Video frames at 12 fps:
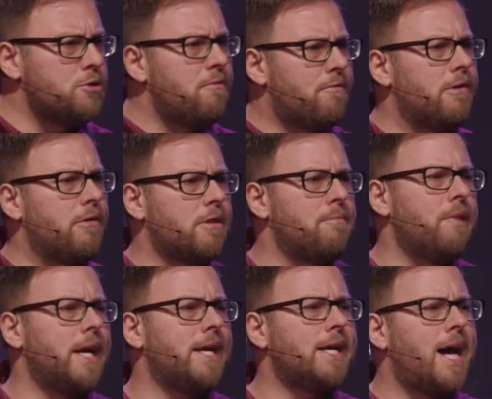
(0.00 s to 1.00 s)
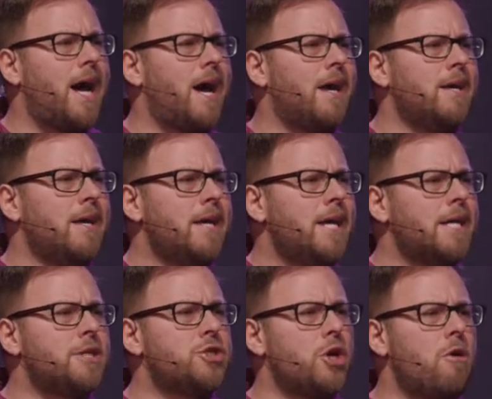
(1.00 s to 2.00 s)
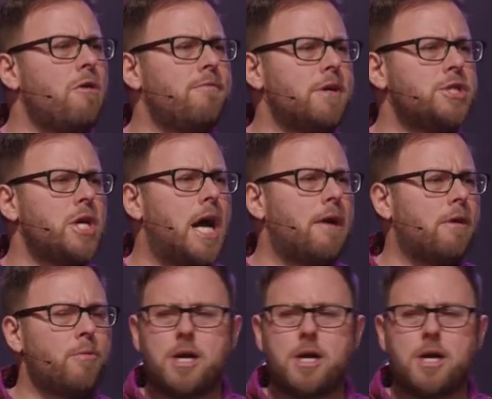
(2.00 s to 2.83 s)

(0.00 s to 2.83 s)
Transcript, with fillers: You fill in the blank. God is Jehovah Jireh.